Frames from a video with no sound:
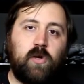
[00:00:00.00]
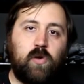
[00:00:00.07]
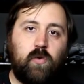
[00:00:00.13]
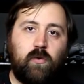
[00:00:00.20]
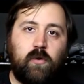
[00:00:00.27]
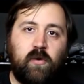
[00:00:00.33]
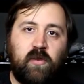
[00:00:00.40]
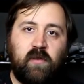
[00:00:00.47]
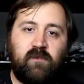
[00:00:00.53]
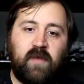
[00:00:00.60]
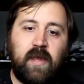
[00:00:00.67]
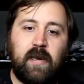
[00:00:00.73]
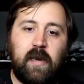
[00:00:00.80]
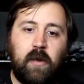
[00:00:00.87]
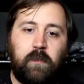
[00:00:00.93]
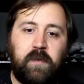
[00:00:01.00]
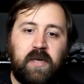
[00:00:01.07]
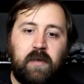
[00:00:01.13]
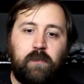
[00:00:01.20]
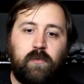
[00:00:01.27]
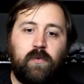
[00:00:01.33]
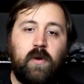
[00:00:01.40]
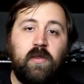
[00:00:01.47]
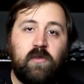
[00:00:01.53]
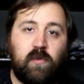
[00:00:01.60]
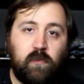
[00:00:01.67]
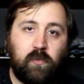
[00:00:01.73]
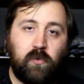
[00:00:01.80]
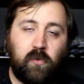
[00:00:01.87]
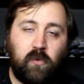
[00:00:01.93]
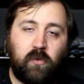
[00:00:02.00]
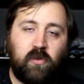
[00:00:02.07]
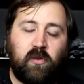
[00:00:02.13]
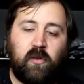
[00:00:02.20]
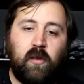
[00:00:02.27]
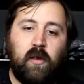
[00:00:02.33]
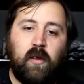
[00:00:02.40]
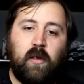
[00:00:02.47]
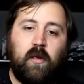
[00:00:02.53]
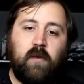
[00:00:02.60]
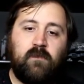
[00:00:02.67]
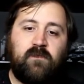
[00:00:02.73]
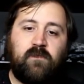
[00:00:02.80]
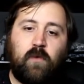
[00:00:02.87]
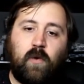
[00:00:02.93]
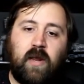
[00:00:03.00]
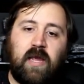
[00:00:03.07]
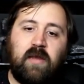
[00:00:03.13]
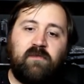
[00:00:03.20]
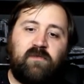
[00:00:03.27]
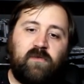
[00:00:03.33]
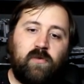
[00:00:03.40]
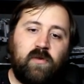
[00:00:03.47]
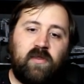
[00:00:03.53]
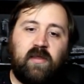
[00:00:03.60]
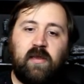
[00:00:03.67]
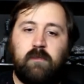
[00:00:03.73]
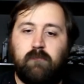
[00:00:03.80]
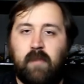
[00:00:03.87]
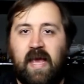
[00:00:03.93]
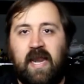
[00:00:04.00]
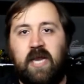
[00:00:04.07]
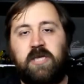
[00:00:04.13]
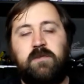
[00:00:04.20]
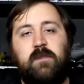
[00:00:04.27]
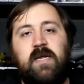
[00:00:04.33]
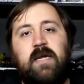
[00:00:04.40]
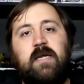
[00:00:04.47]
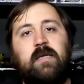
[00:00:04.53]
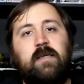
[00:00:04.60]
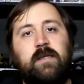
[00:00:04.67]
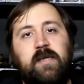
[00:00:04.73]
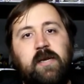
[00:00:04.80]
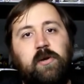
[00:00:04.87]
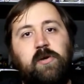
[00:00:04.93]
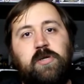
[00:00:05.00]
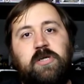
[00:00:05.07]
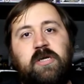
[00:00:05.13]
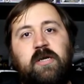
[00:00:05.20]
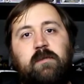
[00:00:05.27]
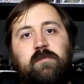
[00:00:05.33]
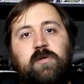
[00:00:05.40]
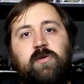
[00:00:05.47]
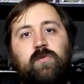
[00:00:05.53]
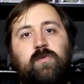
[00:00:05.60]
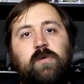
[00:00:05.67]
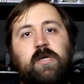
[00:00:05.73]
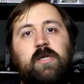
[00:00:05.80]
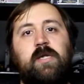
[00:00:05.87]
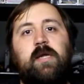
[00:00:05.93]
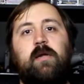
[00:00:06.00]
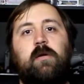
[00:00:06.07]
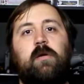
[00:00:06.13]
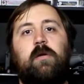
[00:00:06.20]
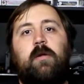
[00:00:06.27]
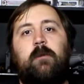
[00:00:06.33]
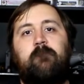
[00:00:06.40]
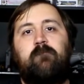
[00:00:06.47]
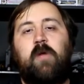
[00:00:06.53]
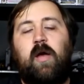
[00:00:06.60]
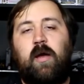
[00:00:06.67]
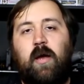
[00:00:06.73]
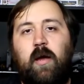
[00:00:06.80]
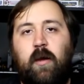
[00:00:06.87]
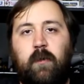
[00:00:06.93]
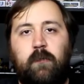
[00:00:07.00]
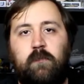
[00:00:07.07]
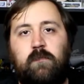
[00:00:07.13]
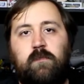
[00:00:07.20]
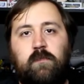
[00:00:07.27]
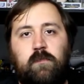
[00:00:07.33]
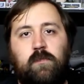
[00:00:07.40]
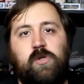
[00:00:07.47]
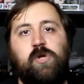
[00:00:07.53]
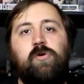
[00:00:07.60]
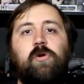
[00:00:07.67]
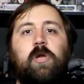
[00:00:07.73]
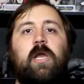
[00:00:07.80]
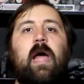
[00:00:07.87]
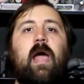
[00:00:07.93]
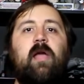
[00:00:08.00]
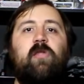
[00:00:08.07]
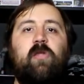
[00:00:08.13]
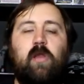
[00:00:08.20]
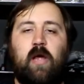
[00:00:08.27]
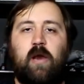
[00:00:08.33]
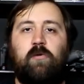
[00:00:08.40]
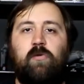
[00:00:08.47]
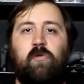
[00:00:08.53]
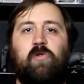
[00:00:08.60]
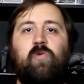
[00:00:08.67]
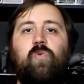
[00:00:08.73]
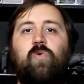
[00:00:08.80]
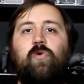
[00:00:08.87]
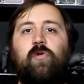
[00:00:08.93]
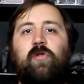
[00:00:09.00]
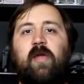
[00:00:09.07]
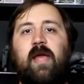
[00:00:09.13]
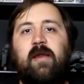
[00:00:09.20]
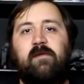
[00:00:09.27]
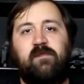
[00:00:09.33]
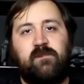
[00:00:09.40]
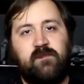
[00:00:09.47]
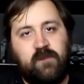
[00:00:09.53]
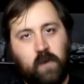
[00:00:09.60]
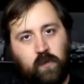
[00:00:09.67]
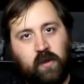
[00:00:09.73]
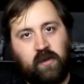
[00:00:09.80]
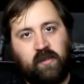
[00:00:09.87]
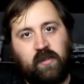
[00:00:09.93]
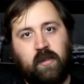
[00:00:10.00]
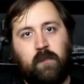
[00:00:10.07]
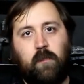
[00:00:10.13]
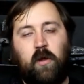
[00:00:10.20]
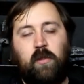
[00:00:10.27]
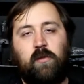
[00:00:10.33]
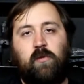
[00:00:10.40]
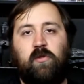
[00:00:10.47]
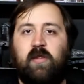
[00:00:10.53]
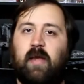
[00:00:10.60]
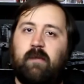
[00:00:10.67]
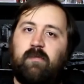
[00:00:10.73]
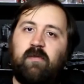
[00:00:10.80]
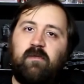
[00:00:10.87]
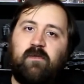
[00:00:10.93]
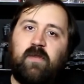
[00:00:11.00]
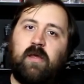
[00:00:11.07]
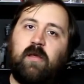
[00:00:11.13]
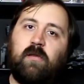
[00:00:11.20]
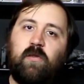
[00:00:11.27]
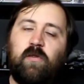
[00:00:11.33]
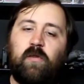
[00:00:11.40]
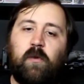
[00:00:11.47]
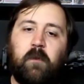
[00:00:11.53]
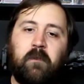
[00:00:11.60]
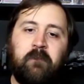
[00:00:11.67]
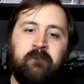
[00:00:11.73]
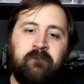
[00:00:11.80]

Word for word: course of nlp principles for influencing management and leadership to really uh, utilize a lot of those tools and focus them on those types of things. So